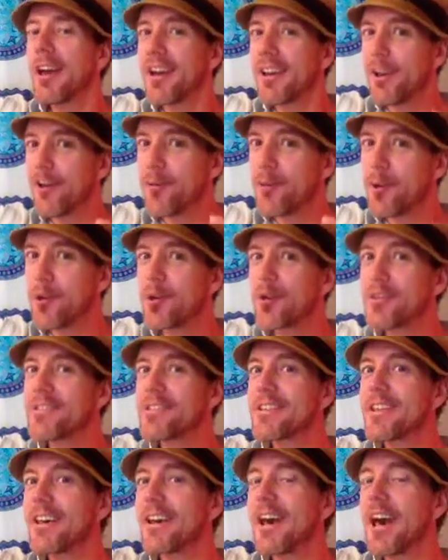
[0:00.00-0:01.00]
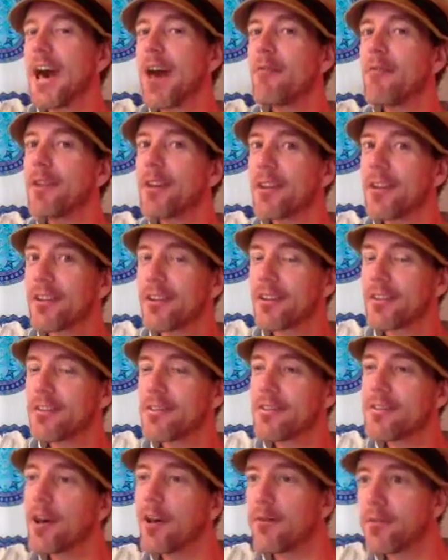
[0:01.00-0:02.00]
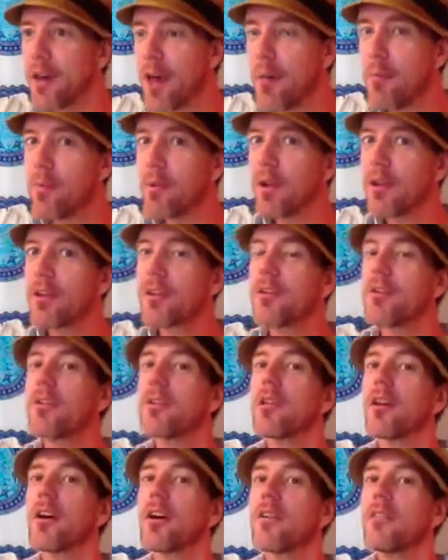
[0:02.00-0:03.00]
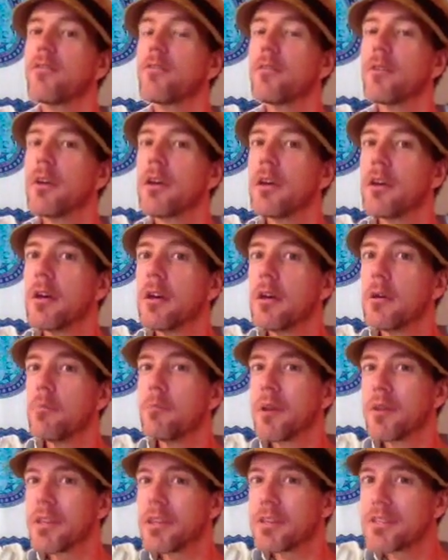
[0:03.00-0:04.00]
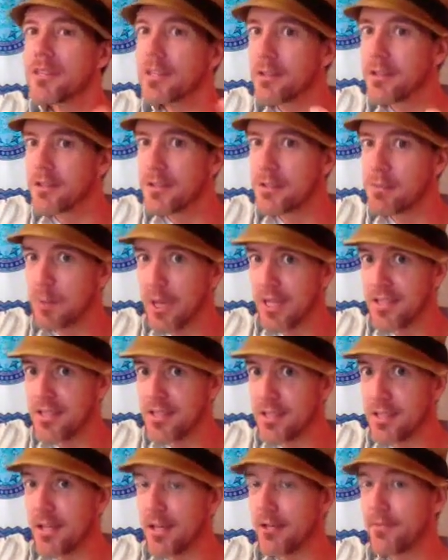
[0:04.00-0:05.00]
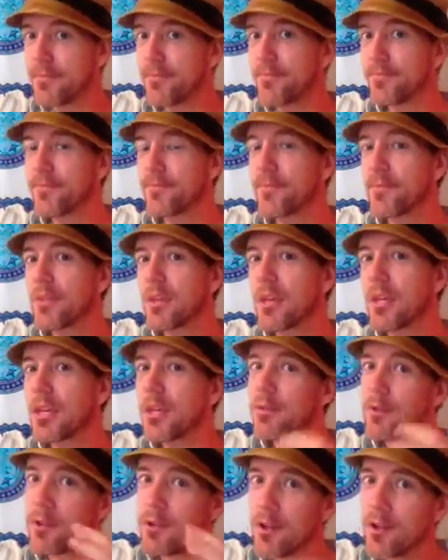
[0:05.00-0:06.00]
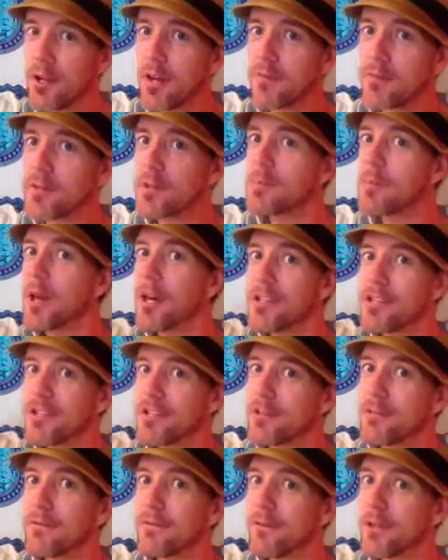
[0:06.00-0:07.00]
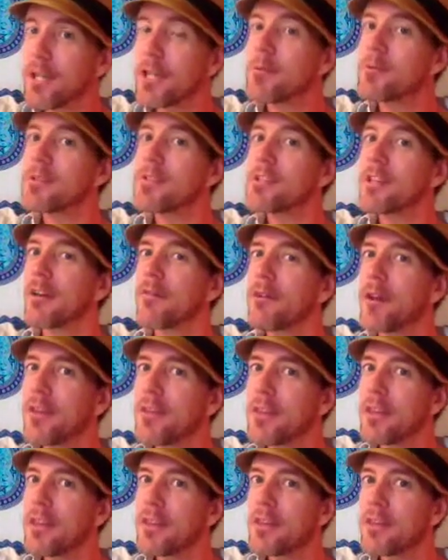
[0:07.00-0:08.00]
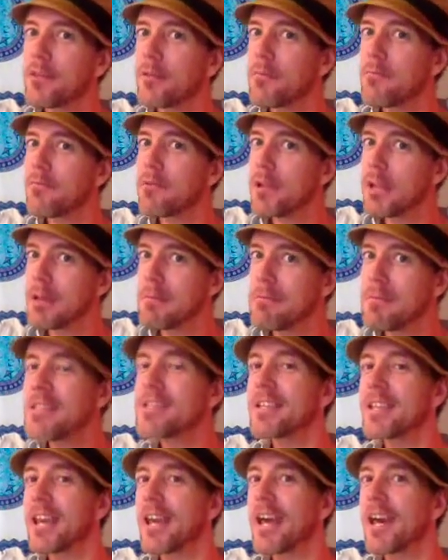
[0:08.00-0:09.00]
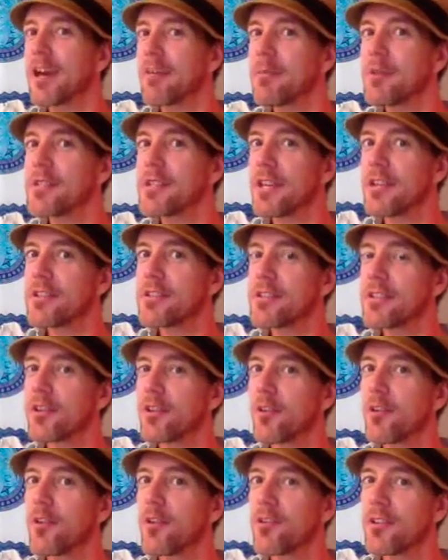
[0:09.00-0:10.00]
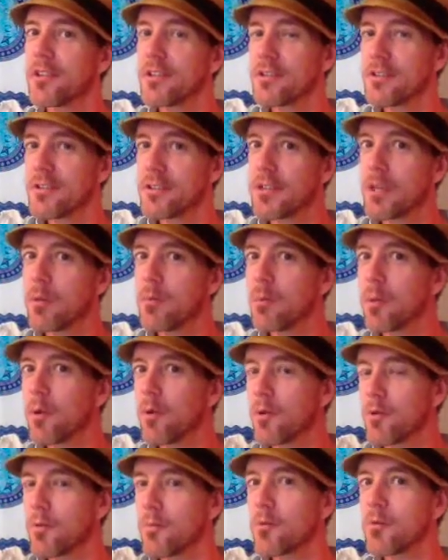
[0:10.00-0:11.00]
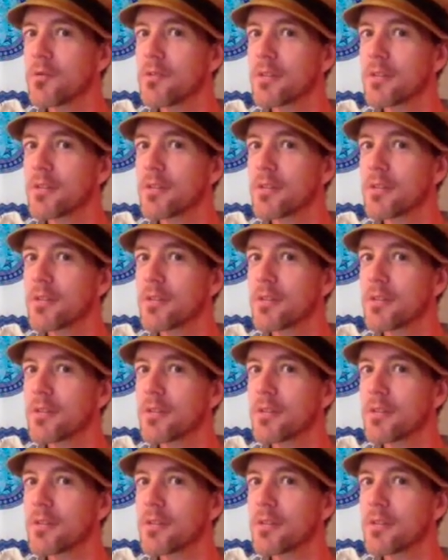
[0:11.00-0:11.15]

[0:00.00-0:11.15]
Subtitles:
of course, having stuff happening in your life, but there's still a space there. If you don't have the space and you're just filling it with stuff, I think you're really missing out potentially on these deeper or more